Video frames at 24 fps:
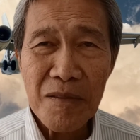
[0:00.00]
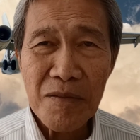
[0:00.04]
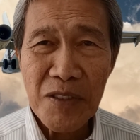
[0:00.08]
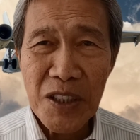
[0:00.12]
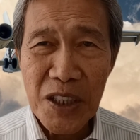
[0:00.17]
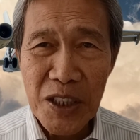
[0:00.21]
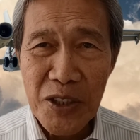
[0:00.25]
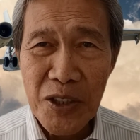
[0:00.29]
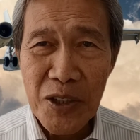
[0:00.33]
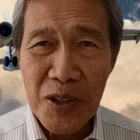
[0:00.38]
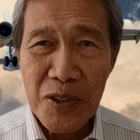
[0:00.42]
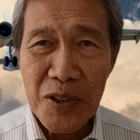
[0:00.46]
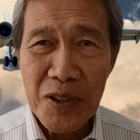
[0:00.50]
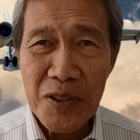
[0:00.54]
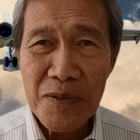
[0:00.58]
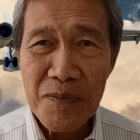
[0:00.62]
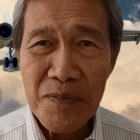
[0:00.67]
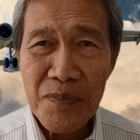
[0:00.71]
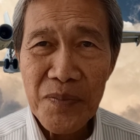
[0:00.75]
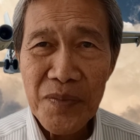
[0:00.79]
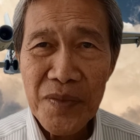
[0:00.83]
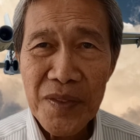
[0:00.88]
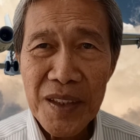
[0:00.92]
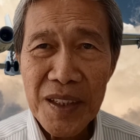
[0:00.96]
video
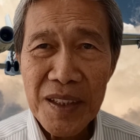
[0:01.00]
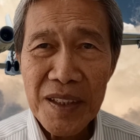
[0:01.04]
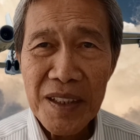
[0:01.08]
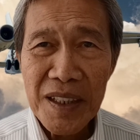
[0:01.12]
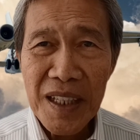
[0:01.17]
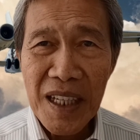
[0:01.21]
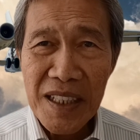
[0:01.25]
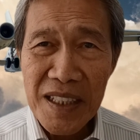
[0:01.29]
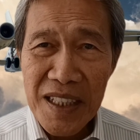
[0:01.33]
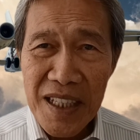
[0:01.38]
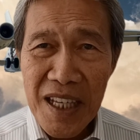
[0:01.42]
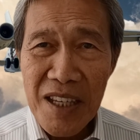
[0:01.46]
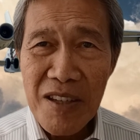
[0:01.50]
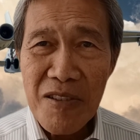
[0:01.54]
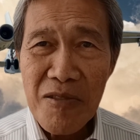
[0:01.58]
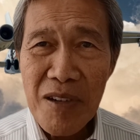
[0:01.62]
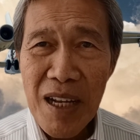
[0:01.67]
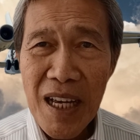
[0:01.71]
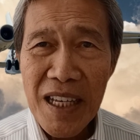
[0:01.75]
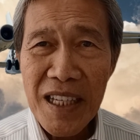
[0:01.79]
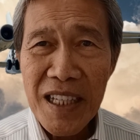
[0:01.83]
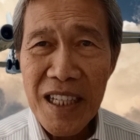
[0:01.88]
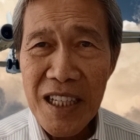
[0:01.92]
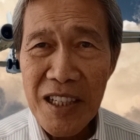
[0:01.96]
and say you
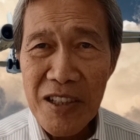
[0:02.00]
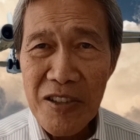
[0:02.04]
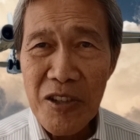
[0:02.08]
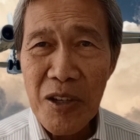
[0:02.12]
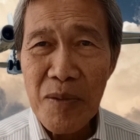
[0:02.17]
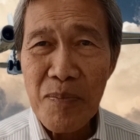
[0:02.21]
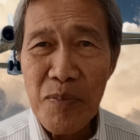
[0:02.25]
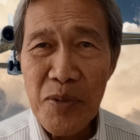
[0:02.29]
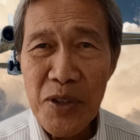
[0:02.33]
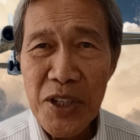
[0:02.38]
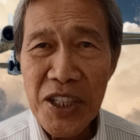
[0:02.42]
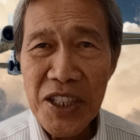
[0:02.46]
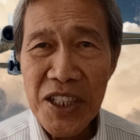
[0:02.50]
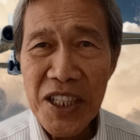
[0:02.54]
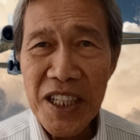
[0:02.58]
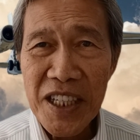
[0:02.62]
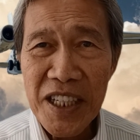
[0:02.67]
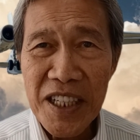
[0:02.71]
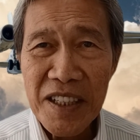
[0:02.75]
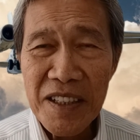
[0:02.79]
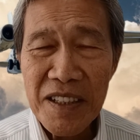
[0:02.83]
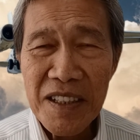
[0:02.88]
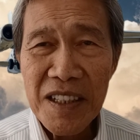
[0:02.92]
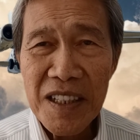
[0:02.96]
like it, you appreciate
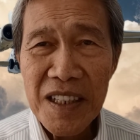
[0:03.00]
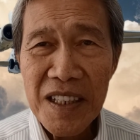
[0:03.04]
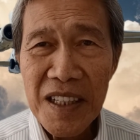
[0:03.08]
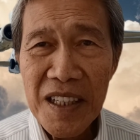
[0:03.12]
it.